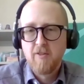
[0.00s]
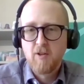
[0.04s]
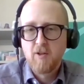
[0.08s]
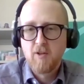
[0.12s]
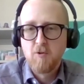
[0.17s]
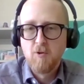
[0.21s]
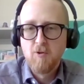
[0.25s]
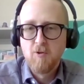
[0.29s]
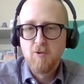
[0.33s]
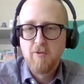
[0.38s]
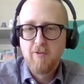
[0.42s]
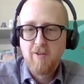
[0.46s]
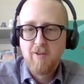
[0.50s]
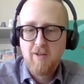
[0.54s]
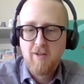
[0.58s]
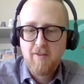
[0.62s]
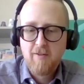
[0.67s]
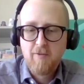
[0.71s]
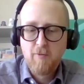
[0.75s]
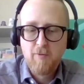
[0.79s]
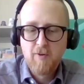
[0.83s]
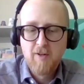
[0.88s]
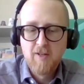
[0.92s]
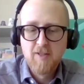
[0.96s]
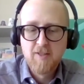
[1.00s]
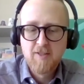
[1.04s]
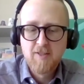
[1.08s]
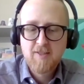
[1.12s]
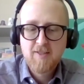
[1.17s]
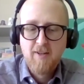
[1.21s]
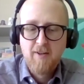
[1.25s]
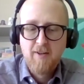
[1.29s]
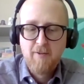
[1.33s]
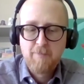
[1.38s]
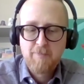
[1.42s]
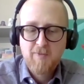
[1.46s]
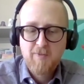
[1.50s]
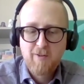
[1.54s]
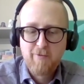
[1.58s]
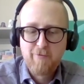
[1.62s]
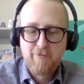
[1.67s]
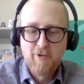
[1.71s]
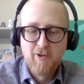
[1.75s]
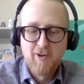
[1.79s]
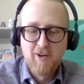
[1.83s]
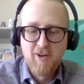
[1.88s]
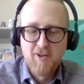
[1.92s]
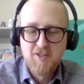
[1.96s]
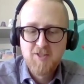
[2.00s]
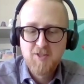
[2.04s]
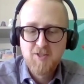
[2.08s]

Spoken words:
The goal was for our